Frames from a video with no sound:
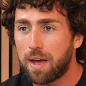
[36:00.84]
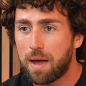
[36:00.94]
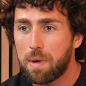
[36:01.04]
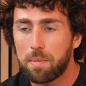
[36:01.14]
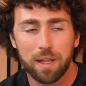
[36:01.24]

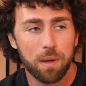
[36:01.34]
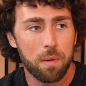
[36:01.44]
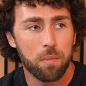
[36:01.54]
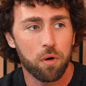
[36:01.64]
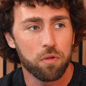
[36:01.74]
maybe a little
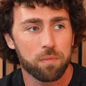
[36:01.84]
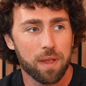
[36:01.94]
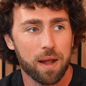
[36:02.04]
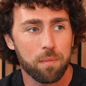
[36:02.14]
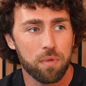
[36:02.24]
bit more
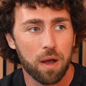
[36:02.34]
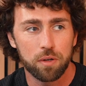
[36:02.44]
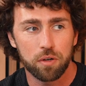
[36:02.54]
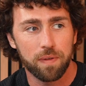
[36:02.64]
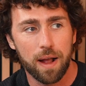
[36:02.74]
sometimes, I
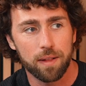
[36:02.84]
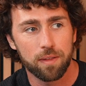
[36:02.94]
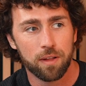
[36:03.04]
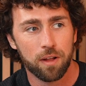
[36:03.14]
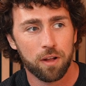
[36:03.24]
would just
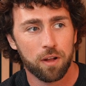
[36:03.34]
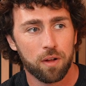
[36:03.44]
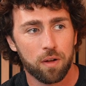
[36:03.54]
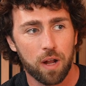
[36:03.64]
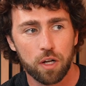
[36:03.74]
find
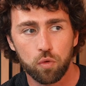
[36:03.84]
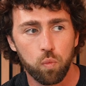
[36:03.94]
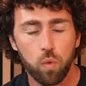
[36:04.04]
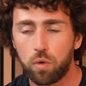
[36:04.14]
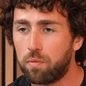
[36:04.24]
I just
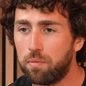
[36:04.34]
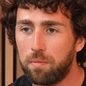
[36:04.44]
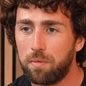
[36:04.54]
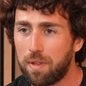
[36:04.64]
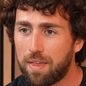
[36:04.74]
would
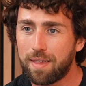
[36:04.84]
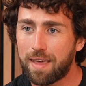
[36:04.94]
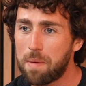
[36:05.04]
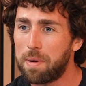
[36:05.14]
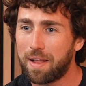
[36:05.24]

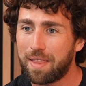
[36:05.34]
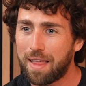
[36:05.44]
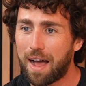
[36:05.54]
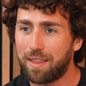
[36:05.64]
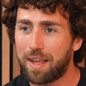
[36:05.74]
skip
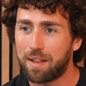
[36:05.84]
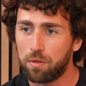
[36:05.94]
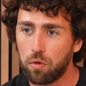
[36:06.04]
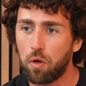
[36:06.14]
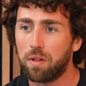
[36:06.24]
that like
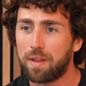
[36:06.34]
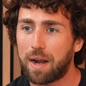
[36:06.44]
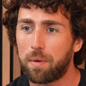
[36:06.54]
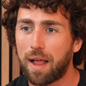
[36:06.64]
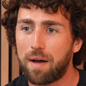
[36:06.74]
lull
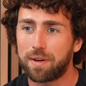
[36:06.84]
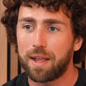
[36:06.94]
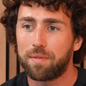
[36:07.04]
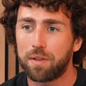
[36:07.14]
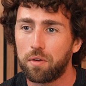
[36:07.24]
that I would have in
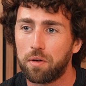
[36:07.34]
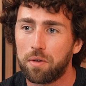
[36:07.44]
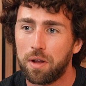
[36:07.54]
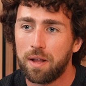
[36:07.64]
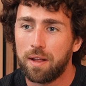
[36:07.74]
the
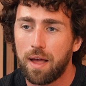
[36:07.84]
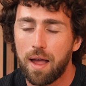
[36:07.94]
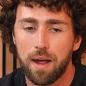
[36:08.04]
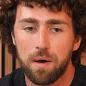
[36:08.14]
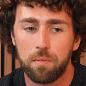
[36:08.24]
afternoon,
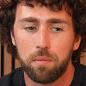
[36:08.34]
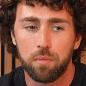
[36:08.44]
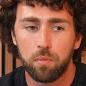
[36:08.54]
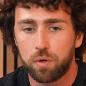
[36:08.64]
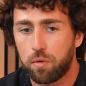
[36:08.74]

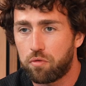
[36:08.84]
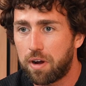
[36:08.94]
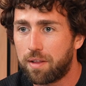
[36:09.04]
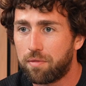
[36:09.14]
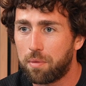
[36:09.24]
which was
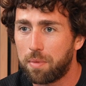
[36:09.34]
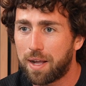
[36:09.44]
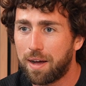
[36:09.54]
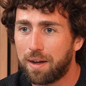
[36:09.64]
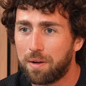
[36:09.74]
great from
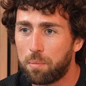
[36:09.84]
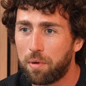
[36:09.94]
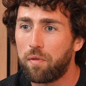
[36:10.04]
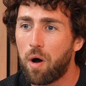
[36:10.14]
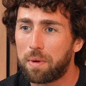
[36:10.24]
like a
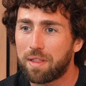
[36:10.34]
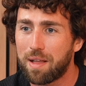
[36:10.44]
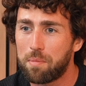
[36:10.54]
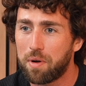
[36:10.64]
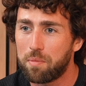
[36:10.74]
performance
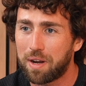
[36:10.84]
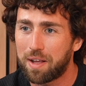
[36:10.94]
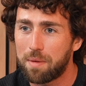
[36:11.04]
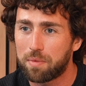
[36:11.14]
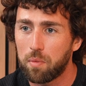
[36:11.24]
standpoint when it
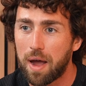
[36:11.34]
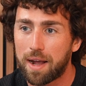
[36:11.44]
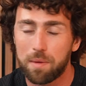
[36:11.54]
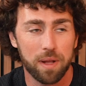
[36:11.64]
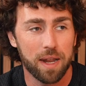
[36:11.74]
came to
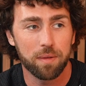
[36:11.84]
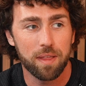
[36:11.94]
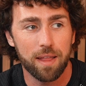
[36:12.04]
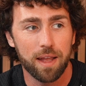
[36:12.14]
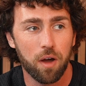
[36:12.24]
work and being able
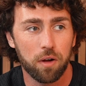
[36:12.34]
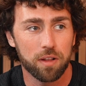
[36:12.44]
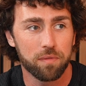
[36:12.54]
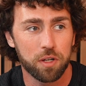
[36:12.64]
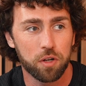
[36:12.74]
to stay
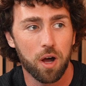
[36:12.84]
cognitively